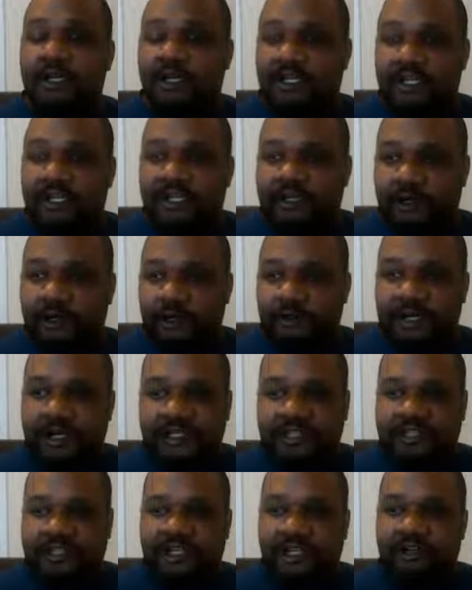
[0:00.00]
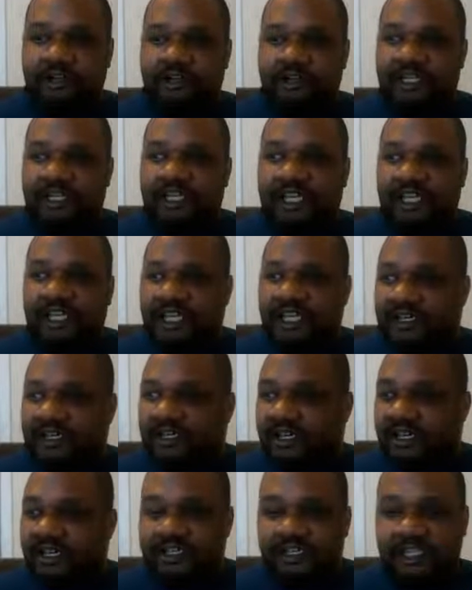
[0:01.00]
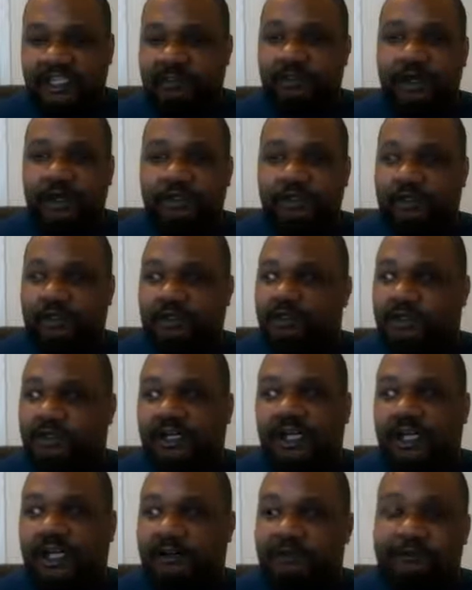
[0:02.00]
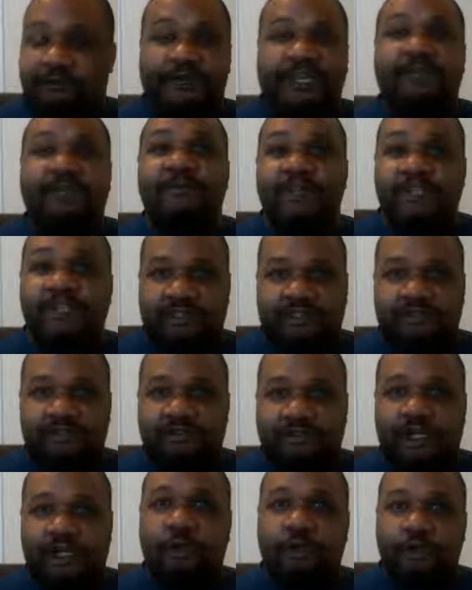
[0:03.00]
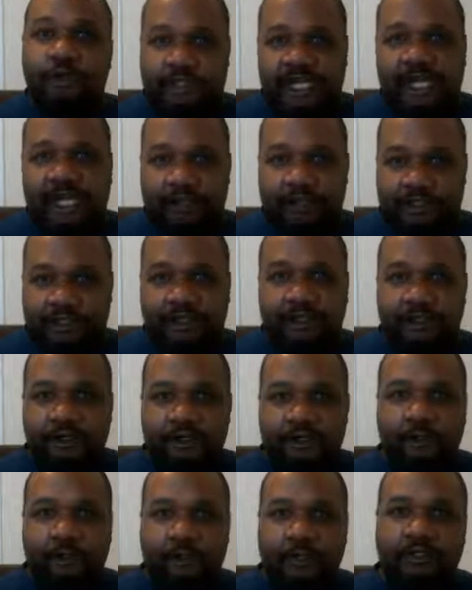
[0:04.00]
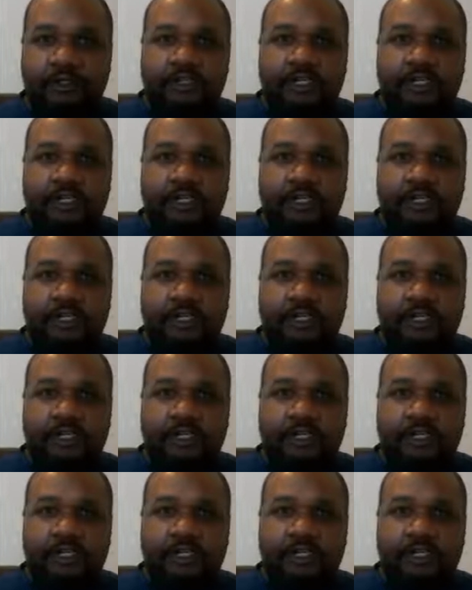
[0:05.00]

You don't necessarily need the most famous coach out there in the world.